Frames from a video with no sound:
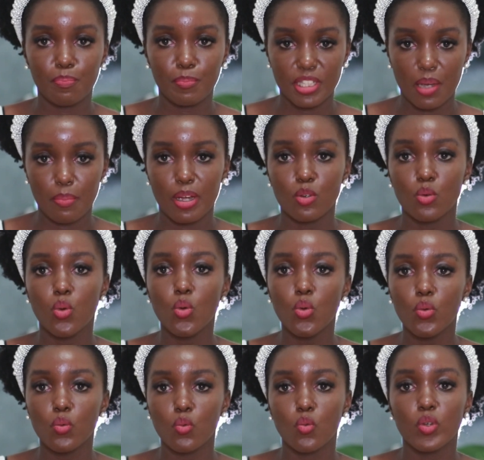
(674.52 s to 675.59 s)
someone
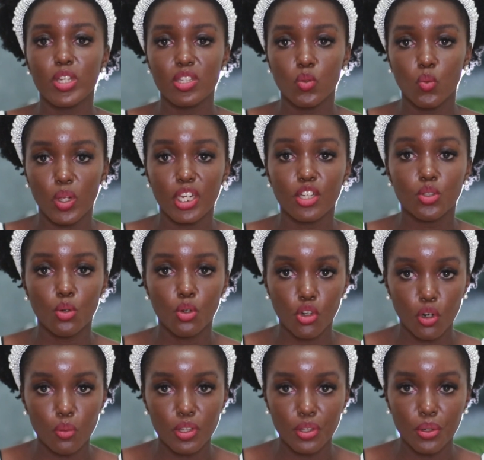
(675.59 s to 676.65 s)
who is willing to
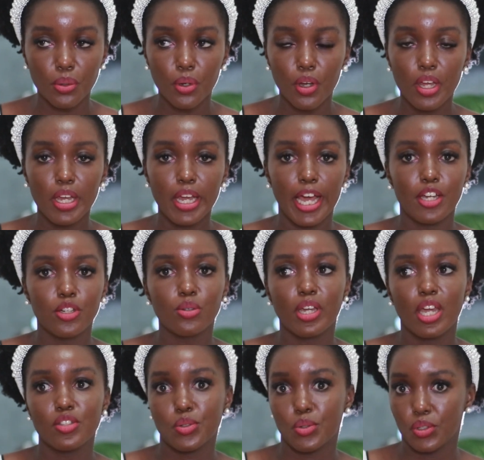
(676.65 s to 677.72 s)
grow with you, and you
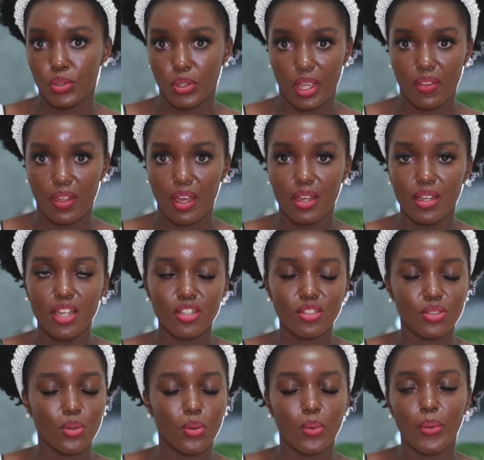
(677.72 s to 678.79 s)
guys grow together.
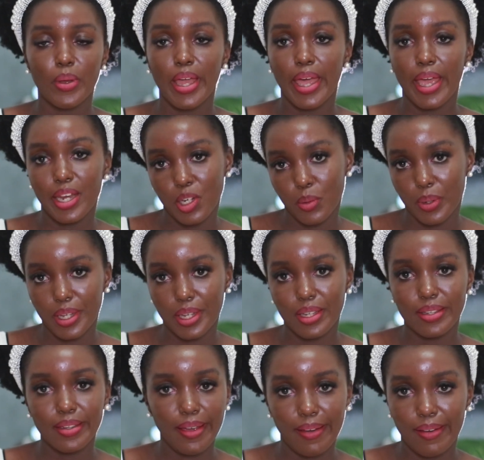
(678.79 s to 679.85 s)
So anyway,
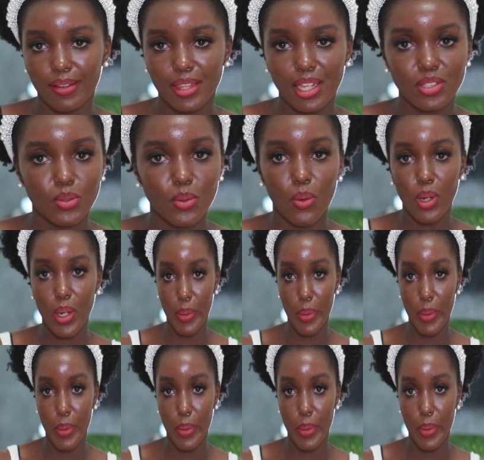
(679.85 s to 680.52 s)
yeah, that's all